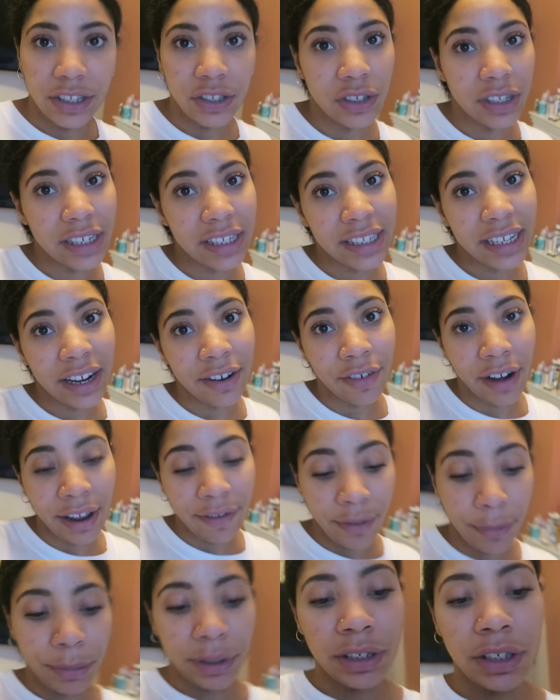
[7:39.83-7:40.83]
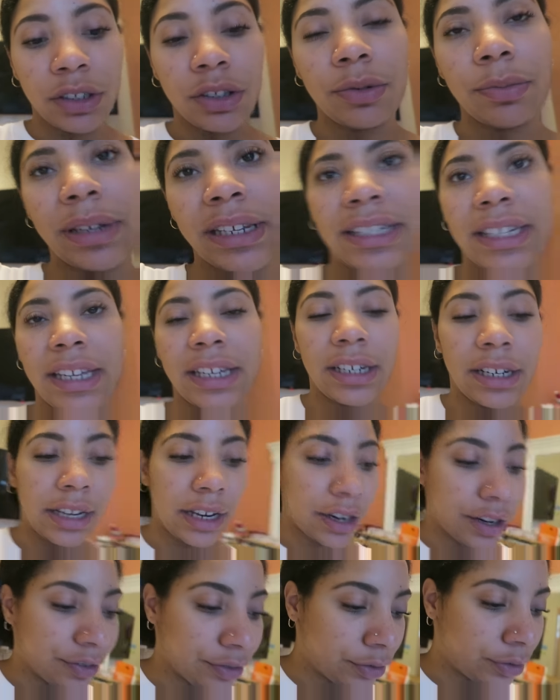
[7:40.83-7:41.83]
As soon as they arrive, I'm gonna do my
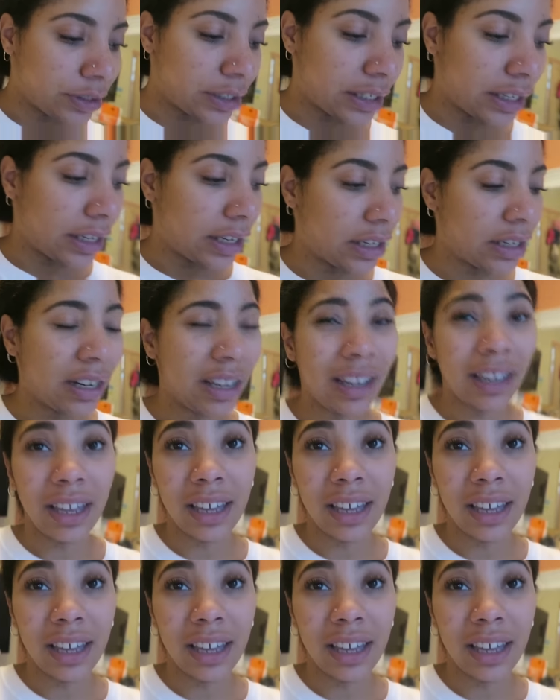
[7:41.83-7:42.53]
skincare routine